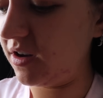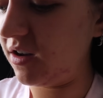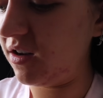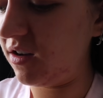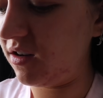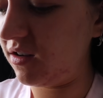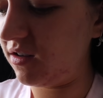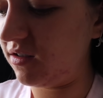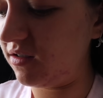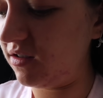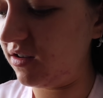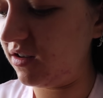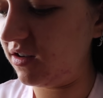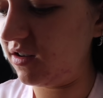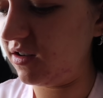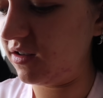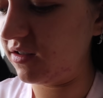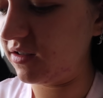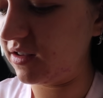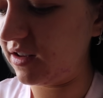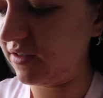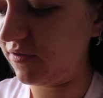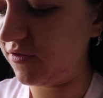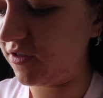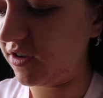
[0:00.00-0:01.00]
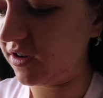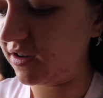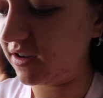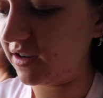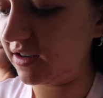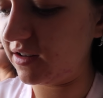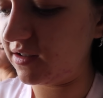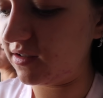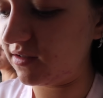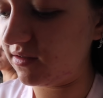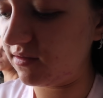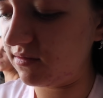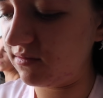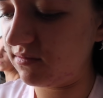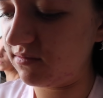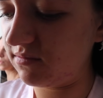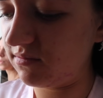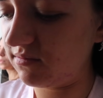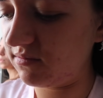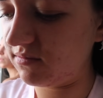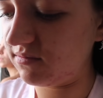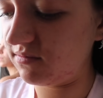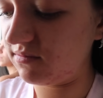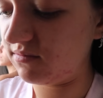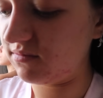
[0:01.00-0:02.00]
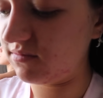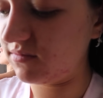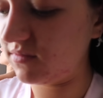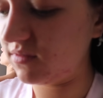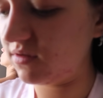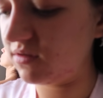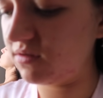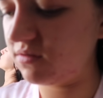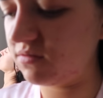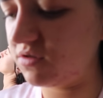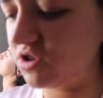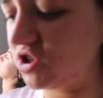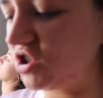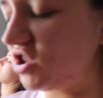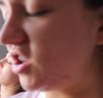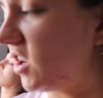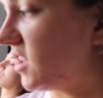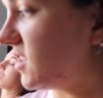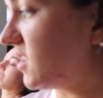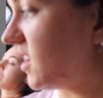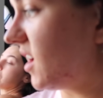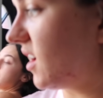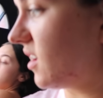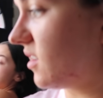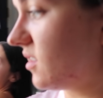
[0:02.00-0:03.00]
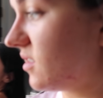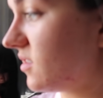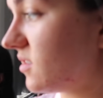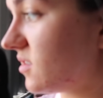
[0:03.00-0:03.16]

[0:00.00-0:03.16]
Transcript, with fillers: Oh, look, they're fucking shitty.